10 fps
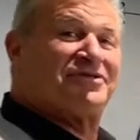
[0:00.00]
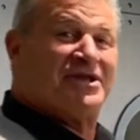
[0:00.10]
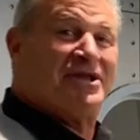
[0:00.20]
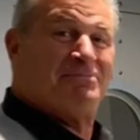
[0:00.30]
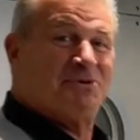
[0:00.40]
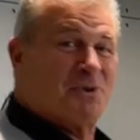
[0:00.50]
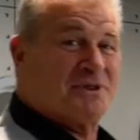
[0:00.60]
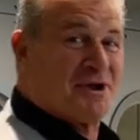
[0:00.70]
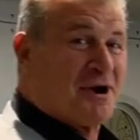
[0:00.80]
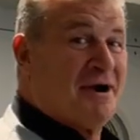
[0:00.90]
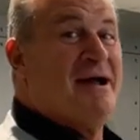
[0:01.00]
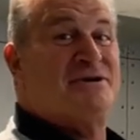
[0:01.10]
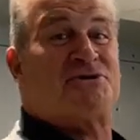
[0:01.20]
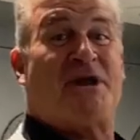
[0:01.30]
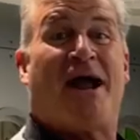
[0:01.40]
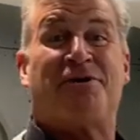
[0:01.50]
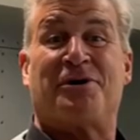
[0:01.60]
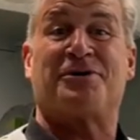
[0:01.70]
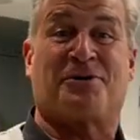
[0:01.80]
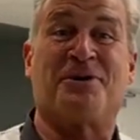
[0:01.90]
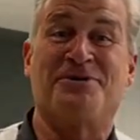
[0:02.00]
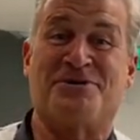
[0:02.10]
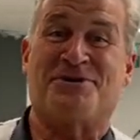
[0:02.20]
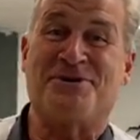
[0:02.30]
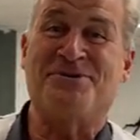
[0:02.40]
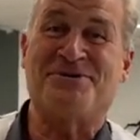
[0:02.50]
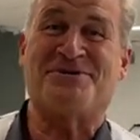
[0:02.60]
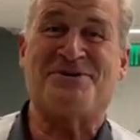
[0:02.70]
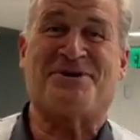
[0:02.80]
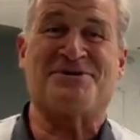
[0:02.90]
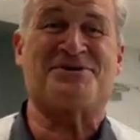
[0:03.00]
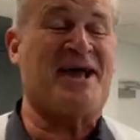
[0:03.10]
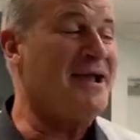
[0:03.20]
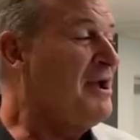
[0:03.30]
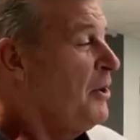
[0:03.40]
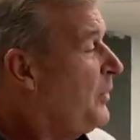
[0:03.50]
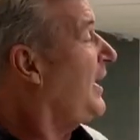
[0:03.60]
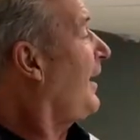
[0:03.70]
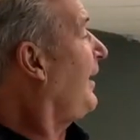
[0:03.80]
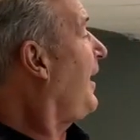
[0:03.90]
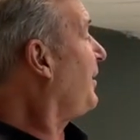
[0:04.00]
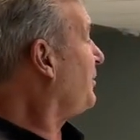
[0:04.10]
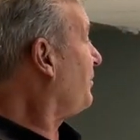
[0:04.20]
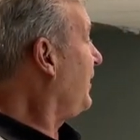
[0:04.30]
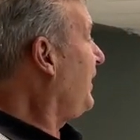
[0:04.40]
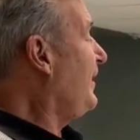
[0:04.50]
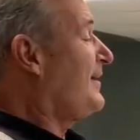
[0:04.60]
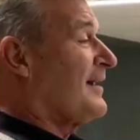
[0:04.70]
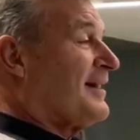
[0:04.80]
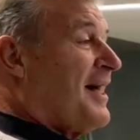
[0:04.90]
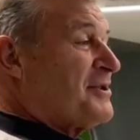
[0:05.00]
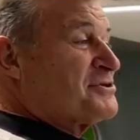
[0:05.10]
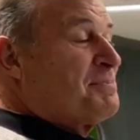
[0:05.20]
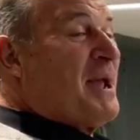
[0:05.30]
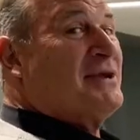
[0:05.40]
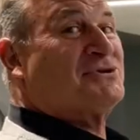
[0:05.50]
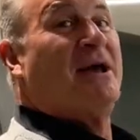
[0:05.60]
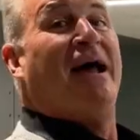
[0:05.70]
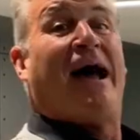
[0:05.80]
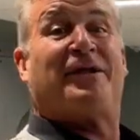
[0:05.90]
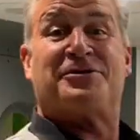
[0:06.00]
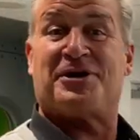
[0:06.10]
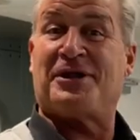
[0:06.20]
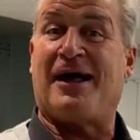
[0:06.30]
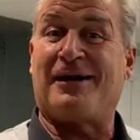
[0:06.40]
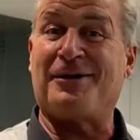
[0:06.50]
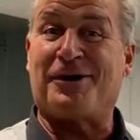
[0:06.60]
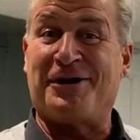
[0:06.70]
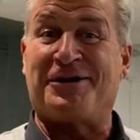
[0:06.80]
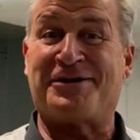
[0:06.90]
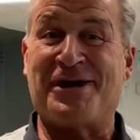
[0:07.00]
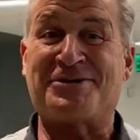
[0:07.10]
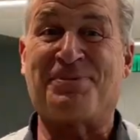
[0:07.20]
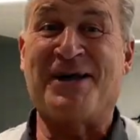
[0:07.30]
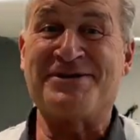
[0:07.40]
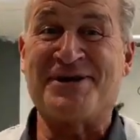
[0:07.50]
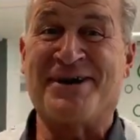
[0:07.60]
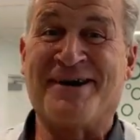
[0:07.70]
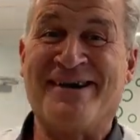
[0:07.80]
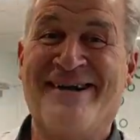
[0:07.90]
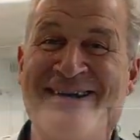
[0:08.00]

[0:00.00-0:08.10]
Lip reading: of themed with our standard Cruisitude, as you can say. We got a lot of green and a lot of space, and there's a lot of learning that takes place here.